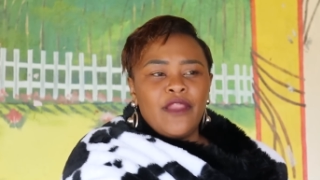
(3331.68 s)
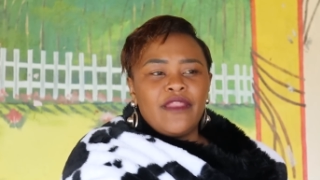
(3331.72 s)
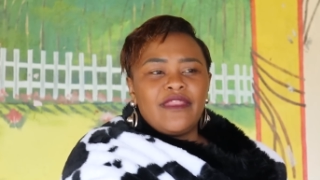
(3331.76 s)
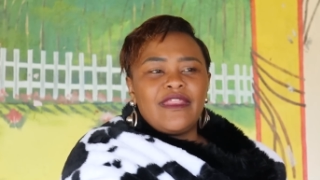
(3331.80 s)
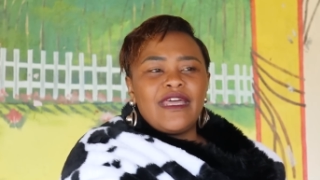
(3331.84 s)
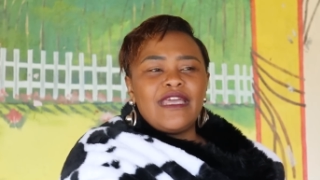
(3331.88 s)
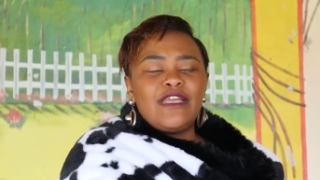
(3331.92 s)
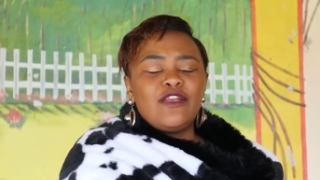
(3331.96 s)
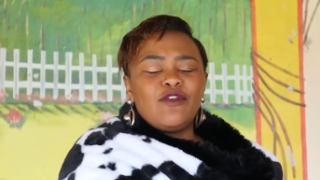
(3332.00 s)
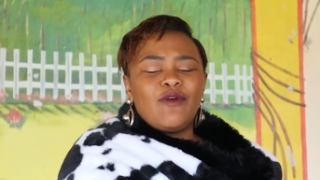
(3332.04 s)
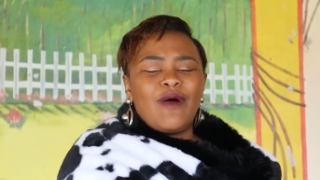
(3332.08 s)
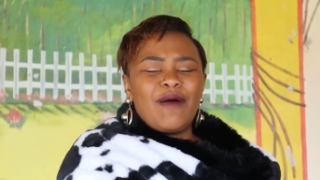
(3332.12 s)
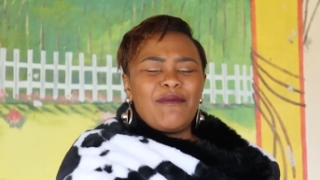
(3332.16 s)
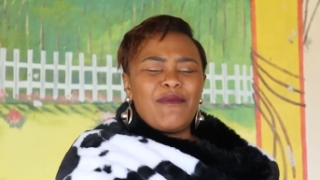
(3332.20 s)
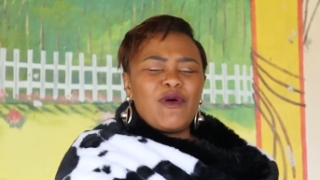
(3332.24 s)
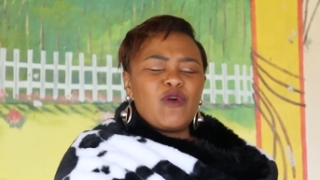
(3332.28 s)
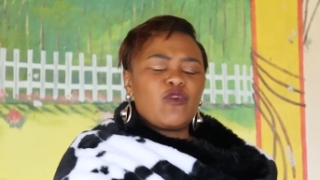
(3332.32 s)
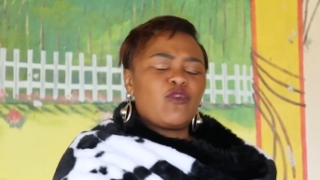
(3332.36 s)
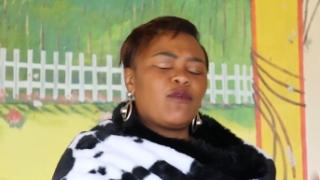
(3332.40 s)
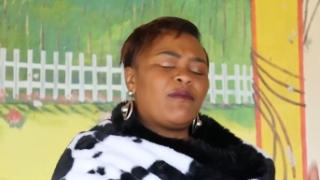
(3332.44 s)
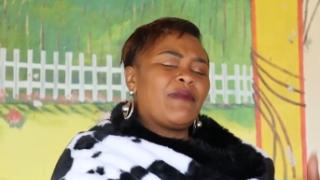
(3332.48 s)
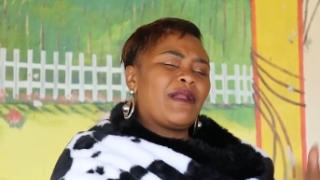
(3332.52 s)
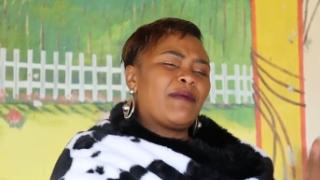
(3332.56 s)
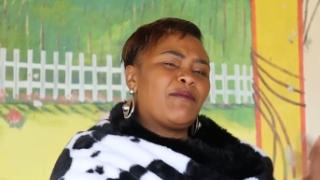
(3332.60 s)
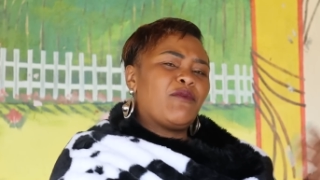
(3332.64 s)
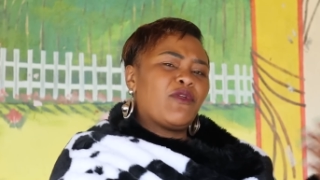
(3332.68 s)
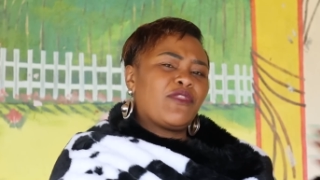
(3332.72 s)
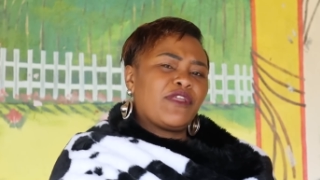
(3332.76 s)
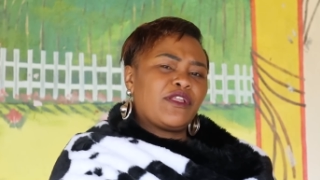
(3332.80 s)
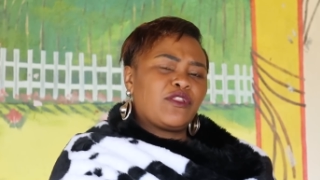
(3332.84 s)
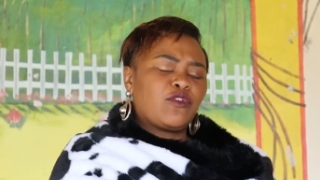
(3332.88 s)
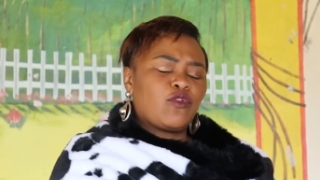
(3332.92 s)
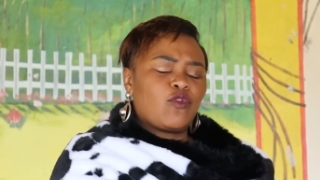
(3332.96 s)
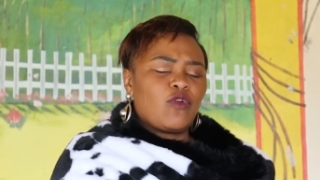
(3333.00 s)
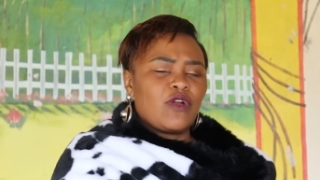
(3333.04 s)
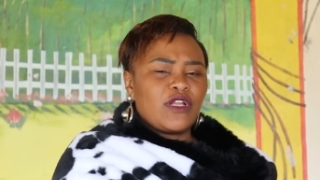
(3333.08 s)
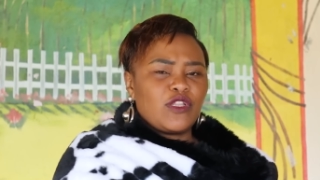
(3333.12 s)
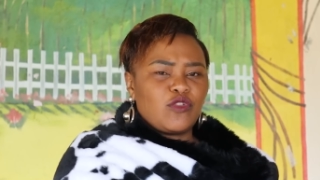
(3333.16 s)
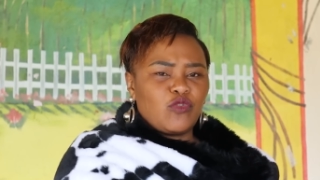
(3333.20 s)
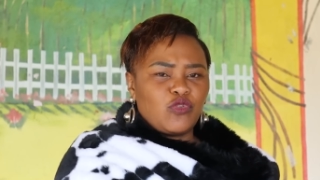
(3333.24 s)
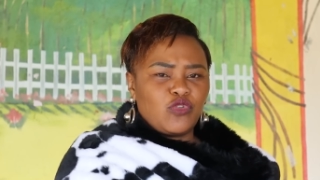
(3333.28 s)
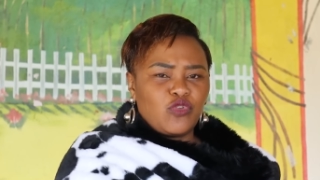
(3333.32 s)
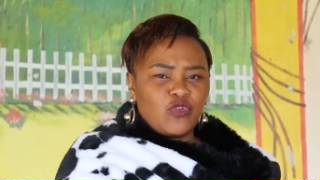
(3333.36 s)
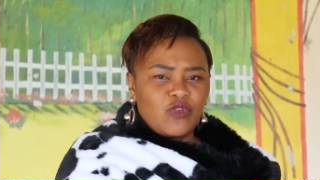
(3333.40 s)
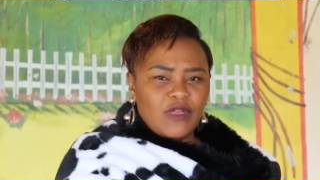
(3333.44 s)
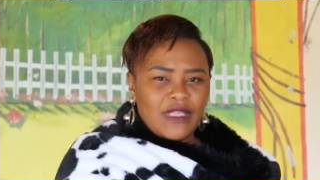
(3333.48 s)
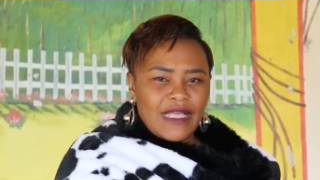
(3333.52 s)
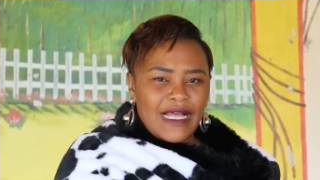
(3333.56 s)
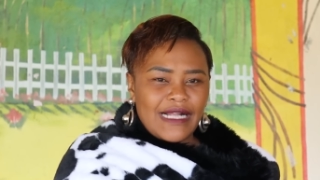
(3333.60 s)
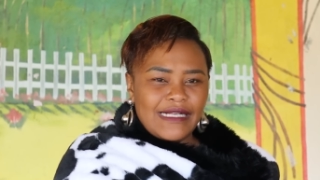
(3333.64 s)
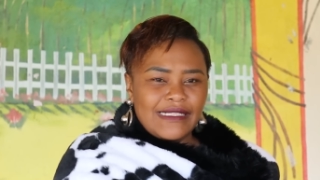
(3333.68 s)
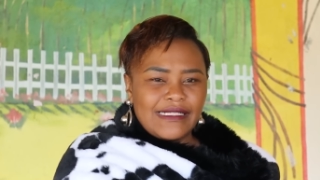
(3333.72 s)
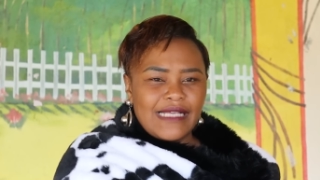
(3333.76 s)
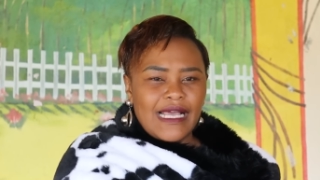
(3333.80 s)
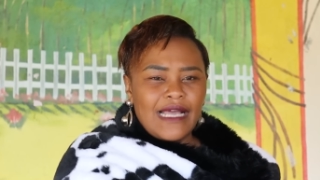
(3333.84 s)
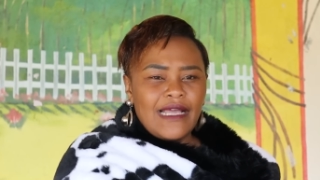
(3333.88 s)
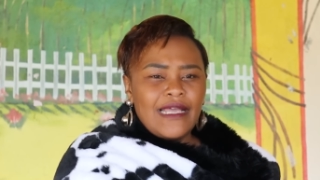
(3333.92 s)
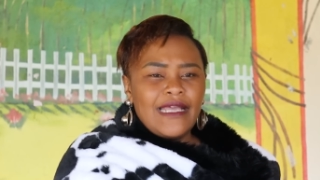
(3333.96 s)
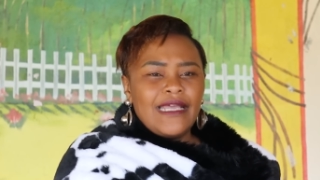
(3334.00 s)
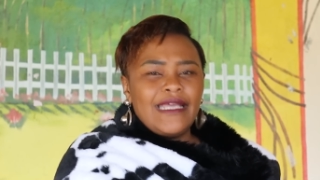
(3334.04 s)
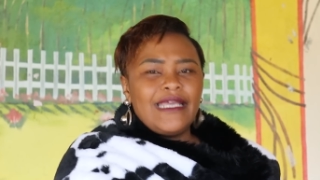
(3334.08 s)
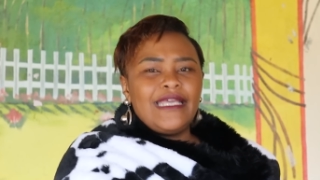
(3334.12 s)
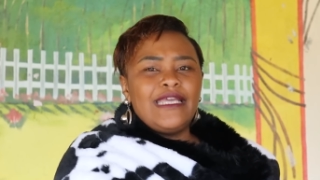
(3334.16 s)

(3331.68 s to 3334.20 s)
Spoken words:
They know I'm out of my mother to call it to Kalia.